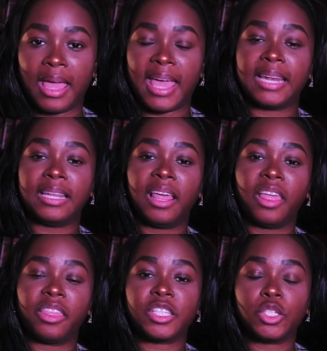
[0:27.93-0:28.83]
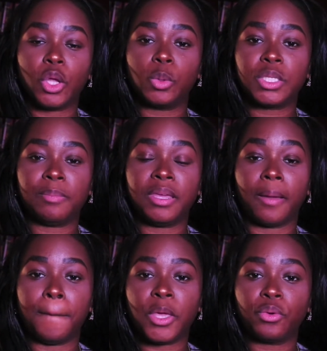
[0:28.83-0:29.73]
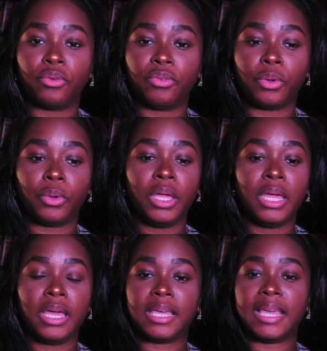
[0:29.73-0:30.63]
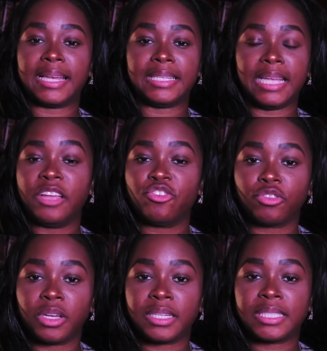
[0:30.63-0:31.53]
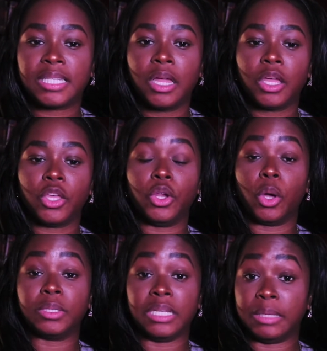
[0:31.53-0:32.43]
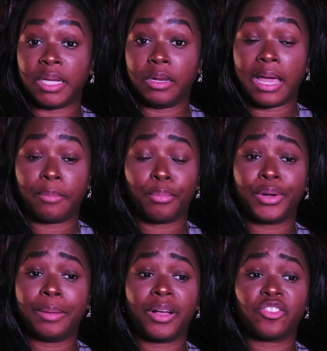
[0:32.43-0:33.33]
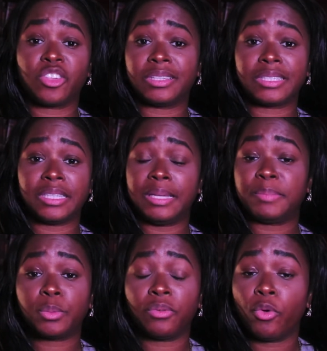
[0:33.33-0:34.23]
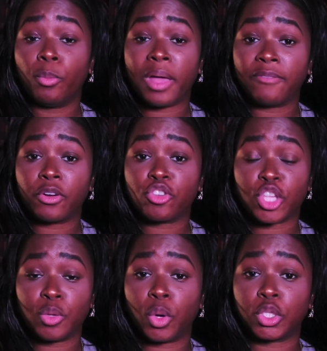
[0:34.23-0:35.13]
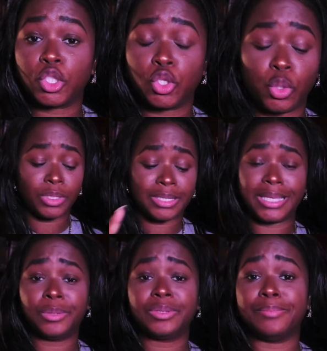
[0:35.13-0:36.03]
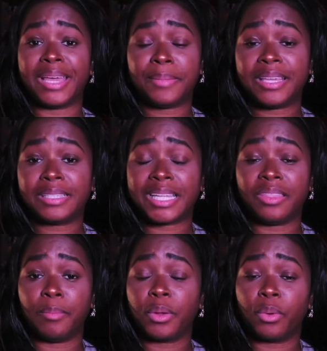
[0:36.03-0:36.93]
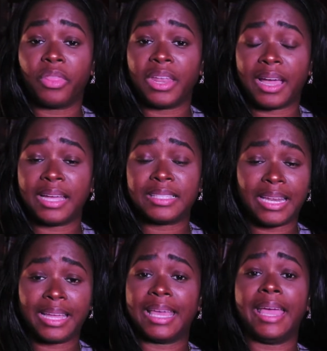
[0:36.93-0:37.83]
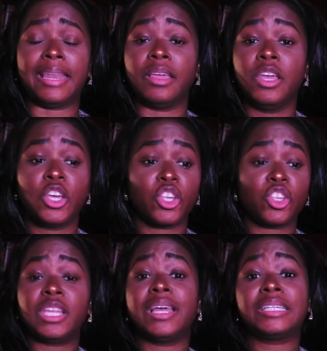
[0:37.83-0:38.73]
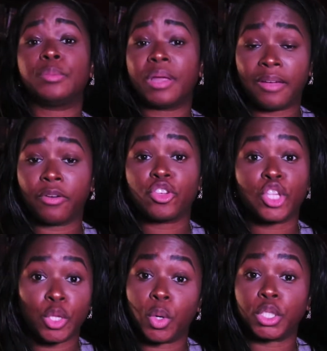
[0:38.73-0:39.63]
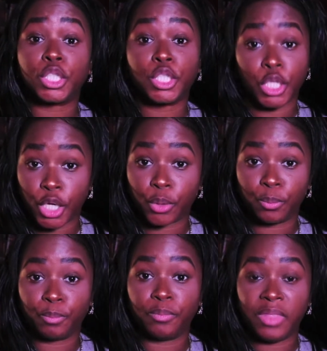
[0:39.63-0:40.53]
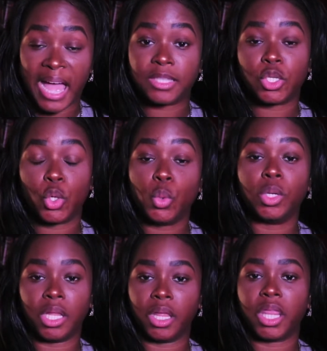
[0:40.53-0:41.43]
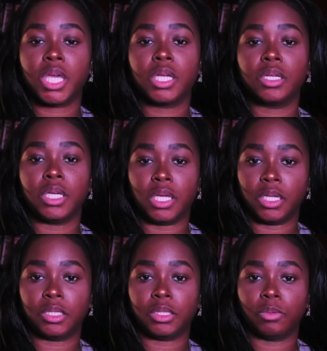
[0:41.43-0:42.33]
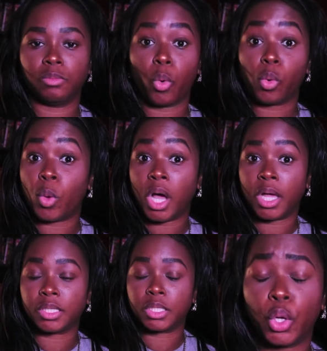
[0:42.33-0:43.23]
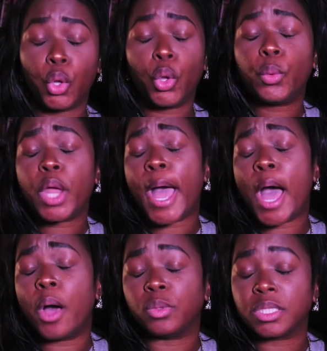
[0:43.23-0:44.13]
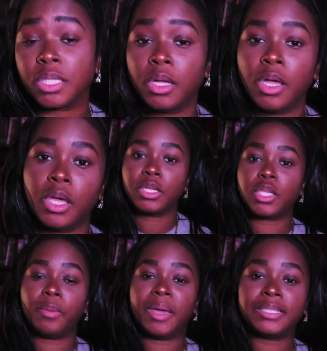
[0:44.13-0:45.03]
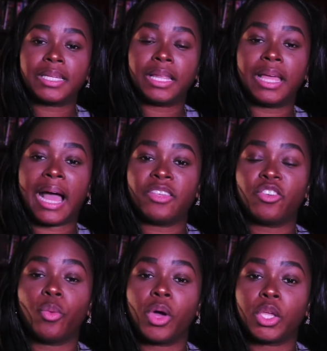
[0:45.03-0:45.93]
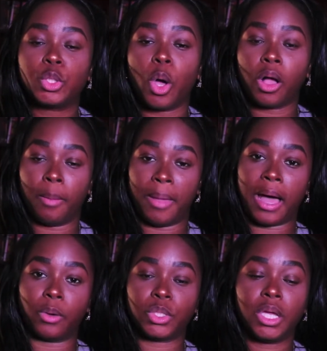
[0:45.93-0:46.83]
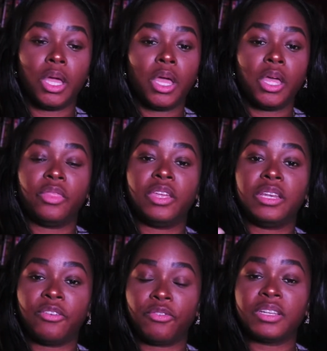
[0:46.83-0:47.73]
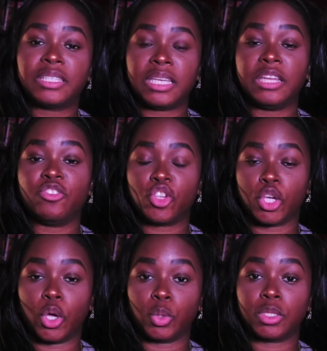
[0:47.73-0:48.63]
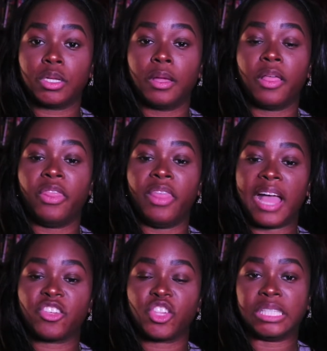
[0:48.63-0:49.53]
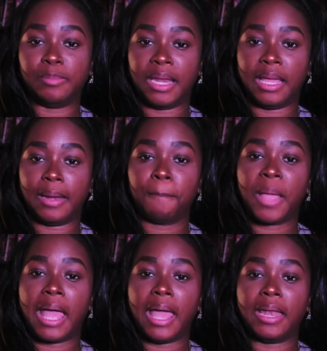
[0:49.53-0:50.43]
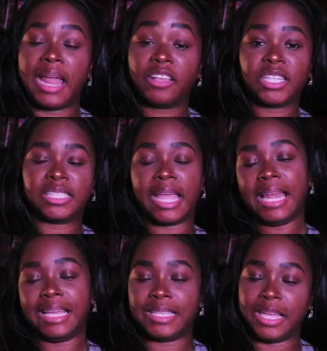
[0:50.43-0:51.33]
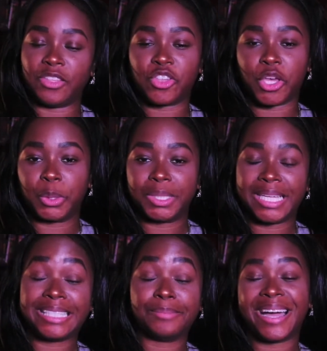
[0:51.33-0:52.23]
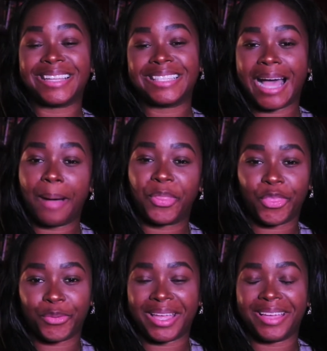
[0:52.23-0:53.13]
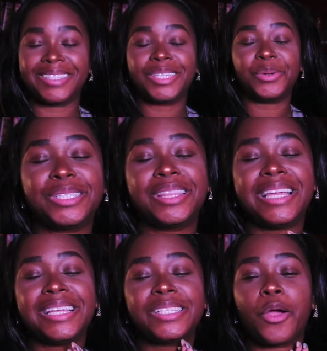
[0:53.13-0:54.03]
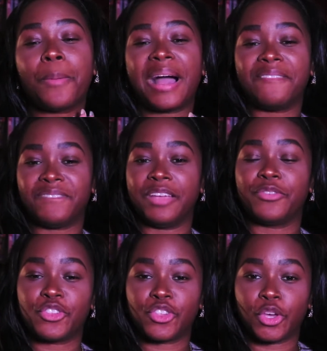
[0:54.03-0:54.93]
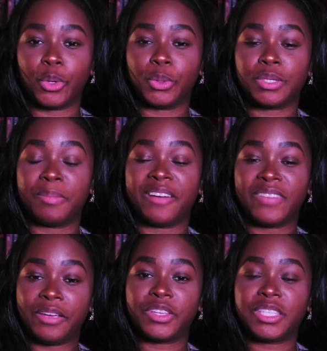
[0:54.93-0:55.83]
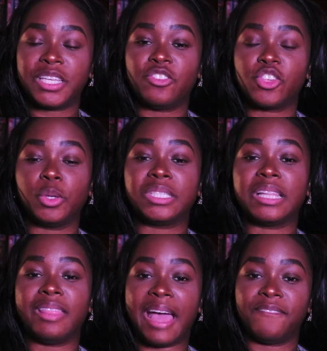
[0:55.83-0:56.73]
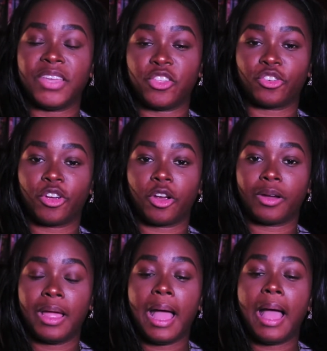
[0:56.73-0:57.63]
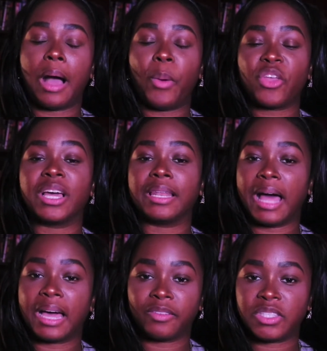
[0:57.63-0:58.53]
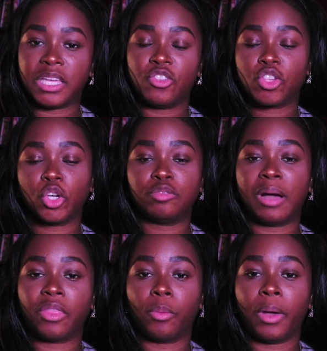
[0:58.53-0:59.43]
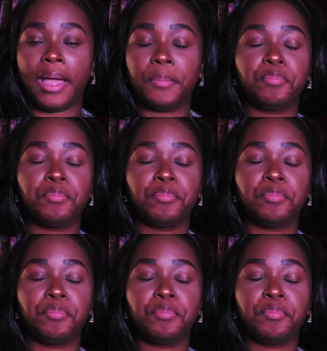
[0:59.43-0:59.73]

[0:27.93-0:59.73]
And Lilith is known to be a beautiful yet dangerous, demon that pretty much sleeps with whomever she wants to, steals babies in the middle of the night, and again, she does whatever she wants to do. That's who Lilith is, or was. Who knows? So basically, I just want to talk about the different teen shows that she's been in. And not just any teen shows, it's my top 3. So these are my favorite shows, my favorite teen shows that feature her. I watch a lot of teen shows, by the way.